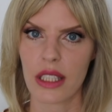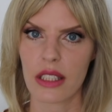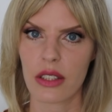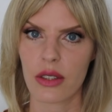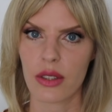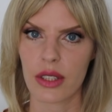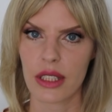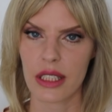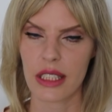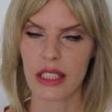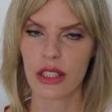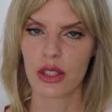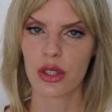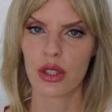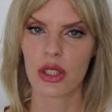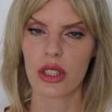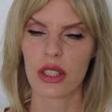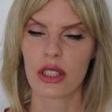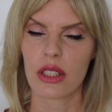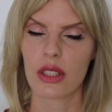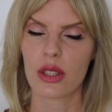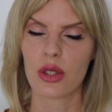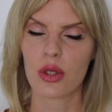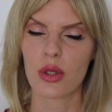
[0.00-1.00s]
it because he's
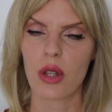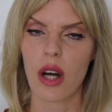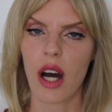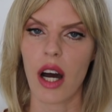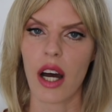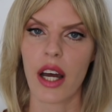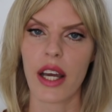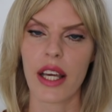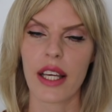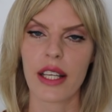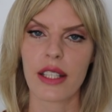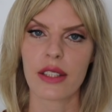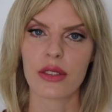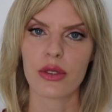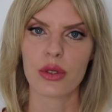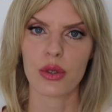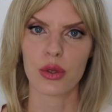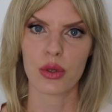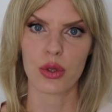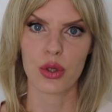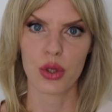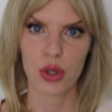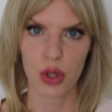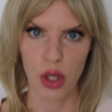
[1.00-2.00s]
just trying
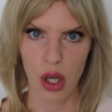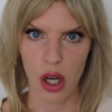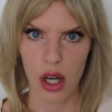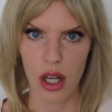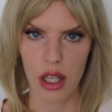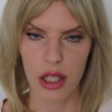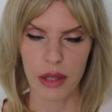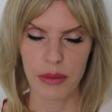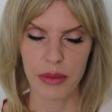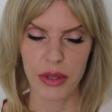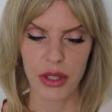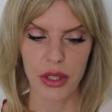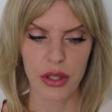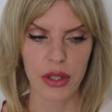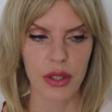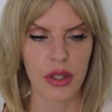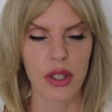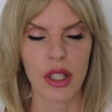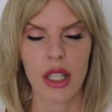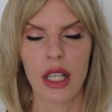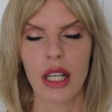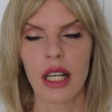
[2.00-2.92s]
to charm you.